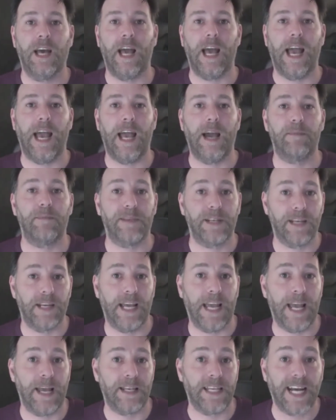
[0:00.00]

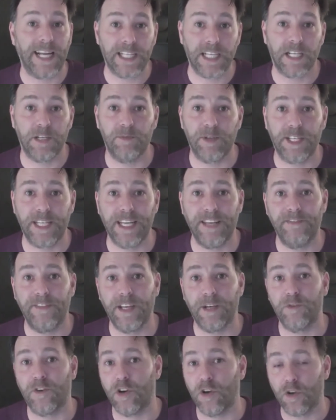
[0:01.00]
Natalie
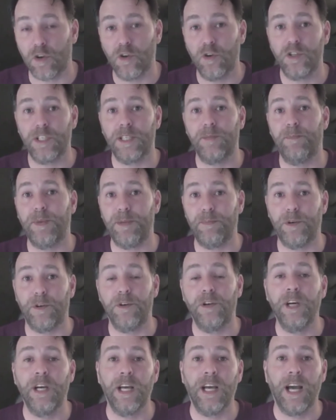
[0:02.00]
Masafia, we've got loads of
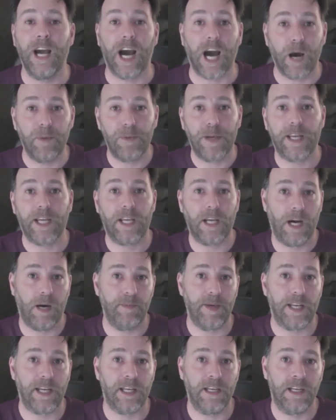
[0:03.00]
people up and
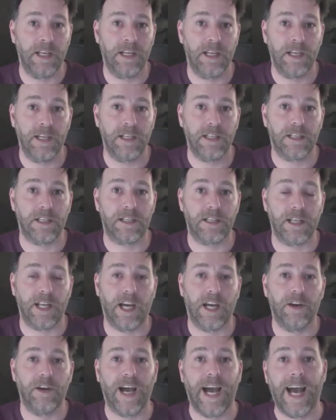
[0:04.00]
coming just
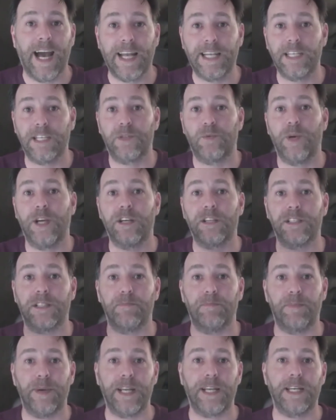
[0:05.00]
now, and as well as the
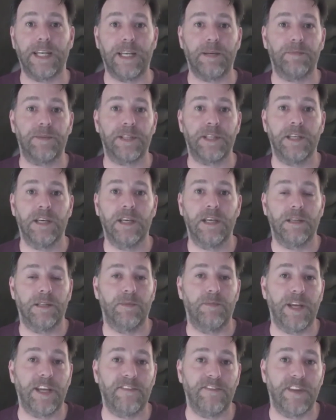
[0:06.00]
big names,
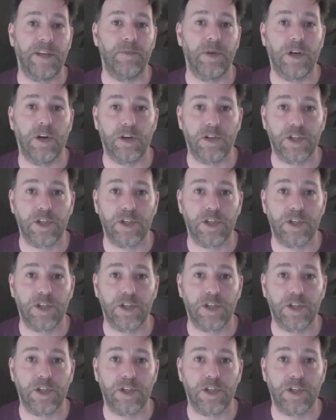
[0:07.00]
the big female